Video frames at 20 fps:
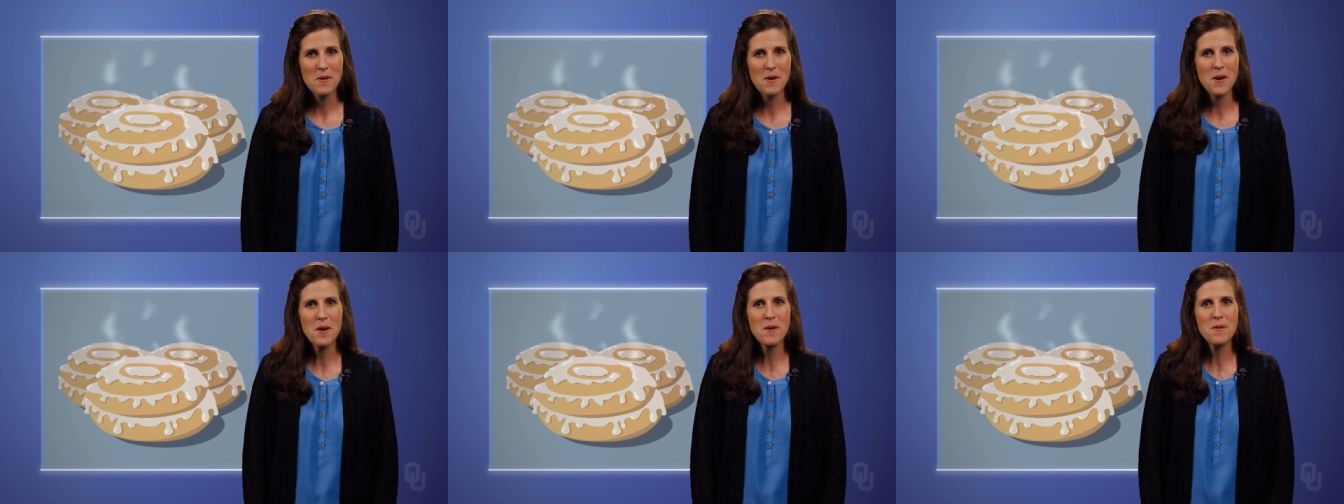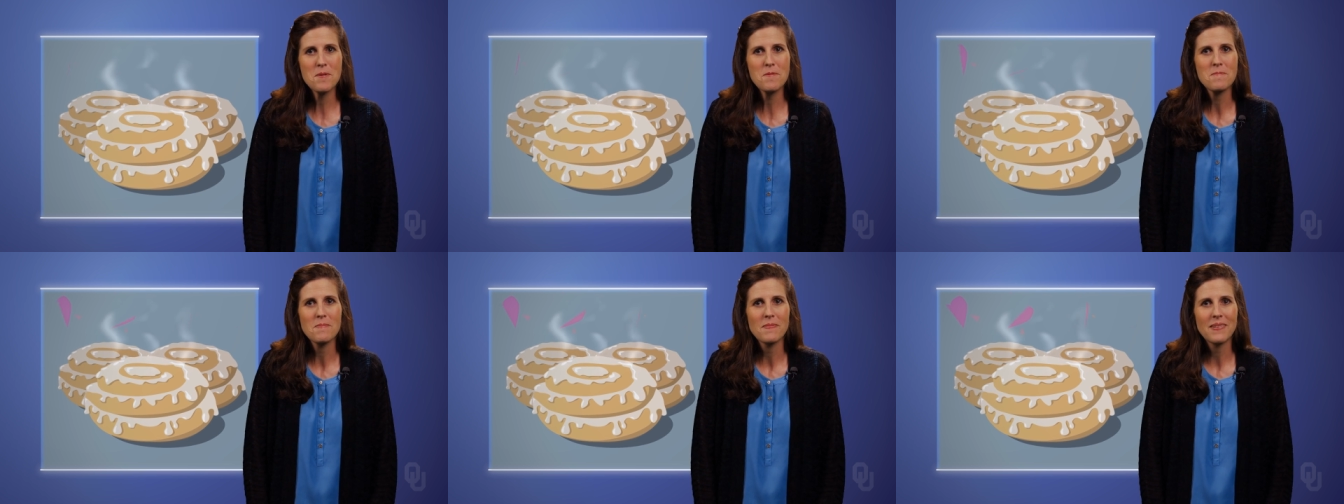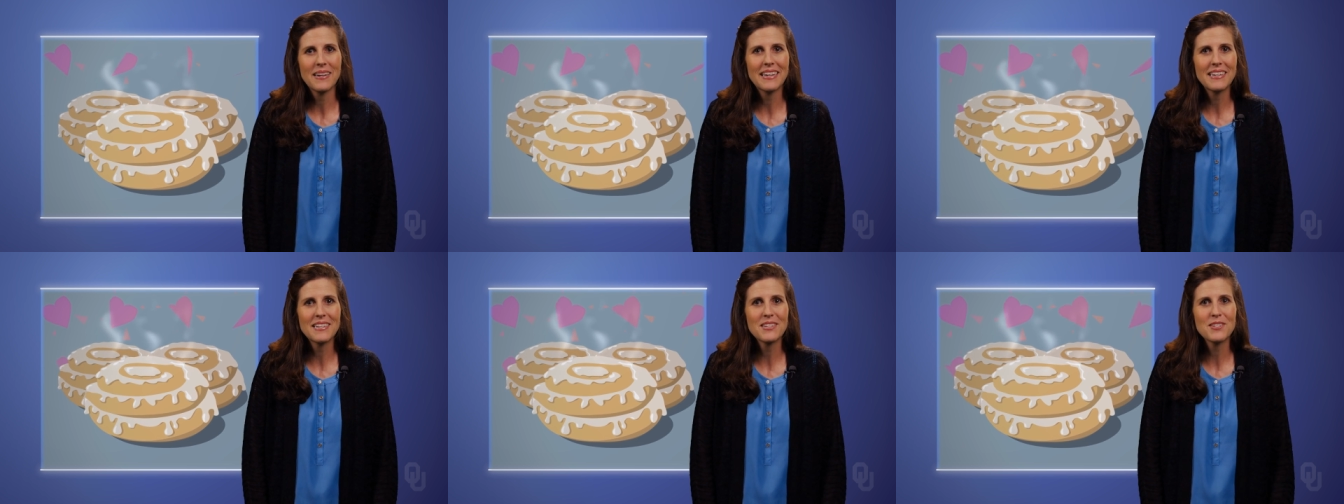Oh,
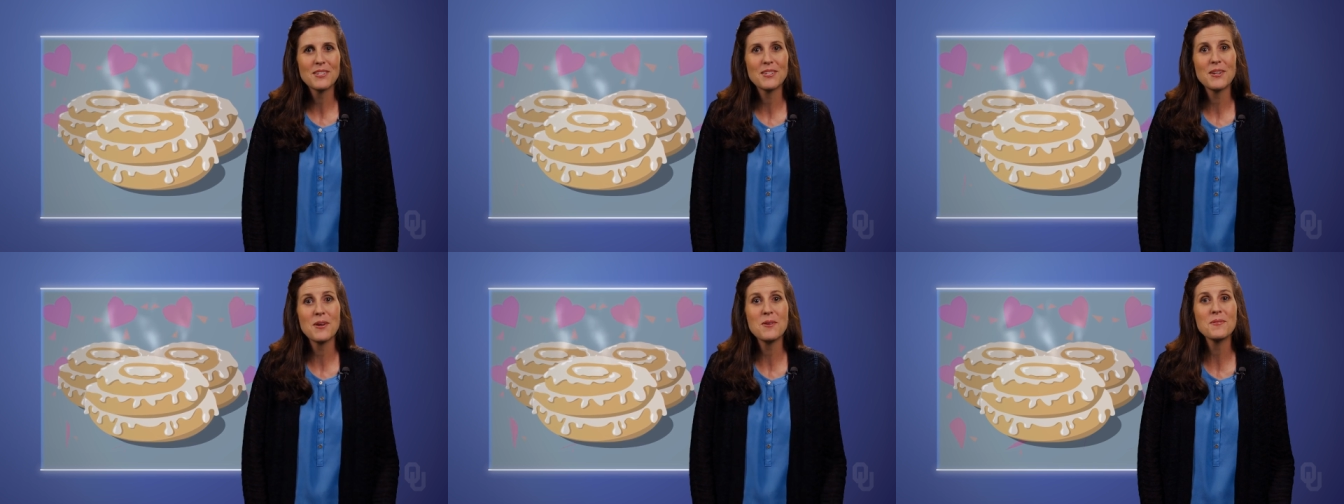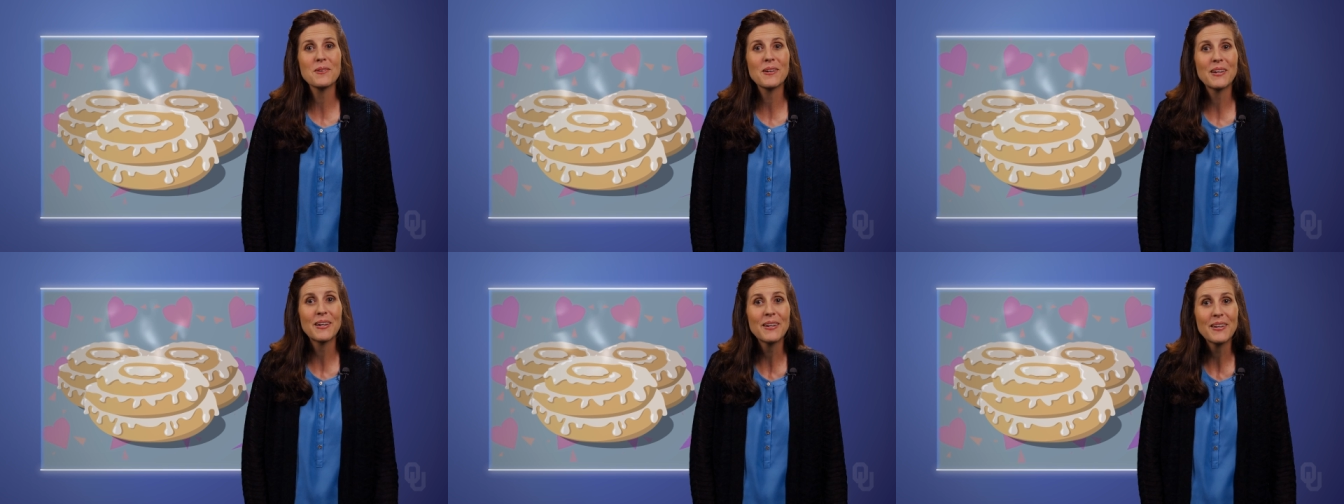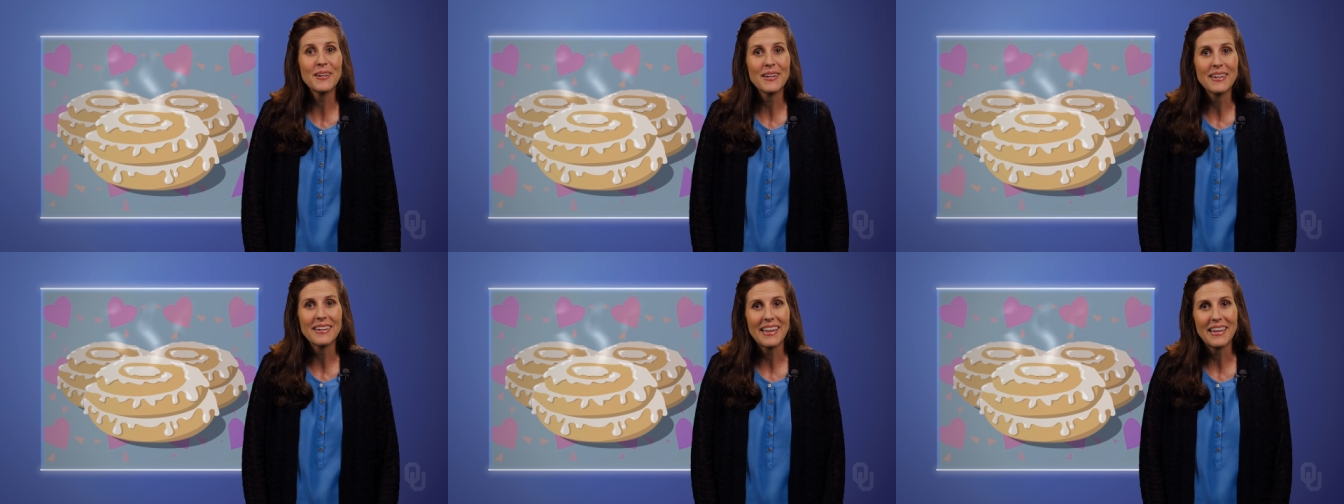and it's so
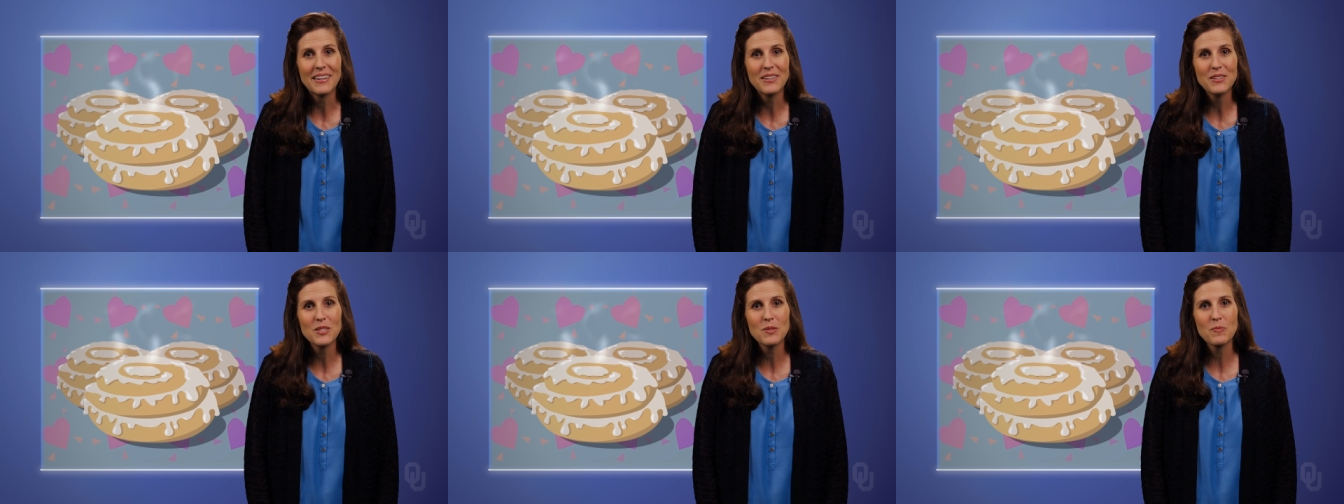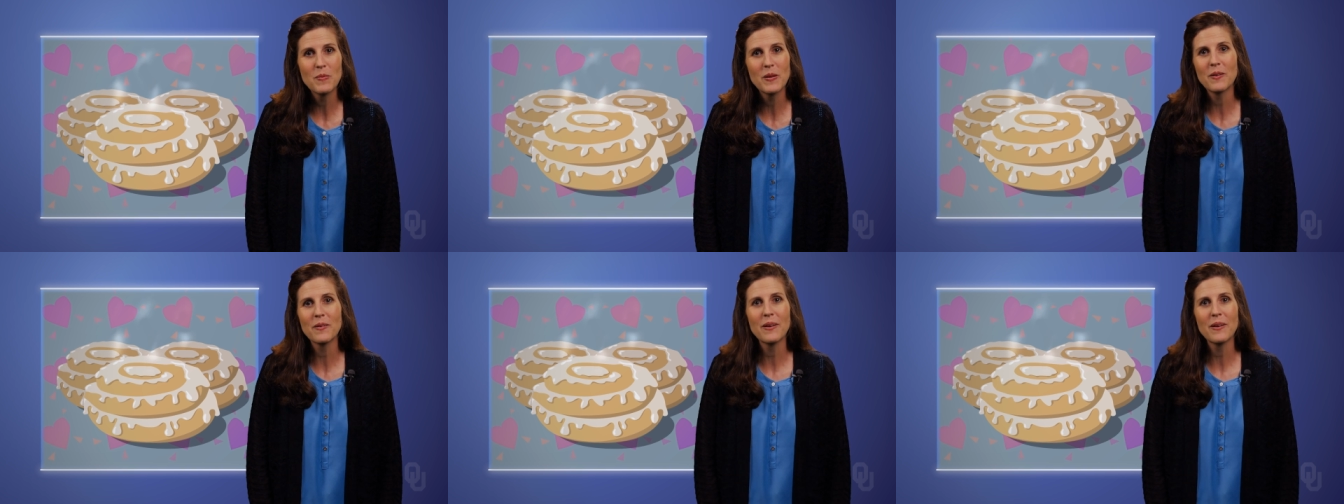good that you spin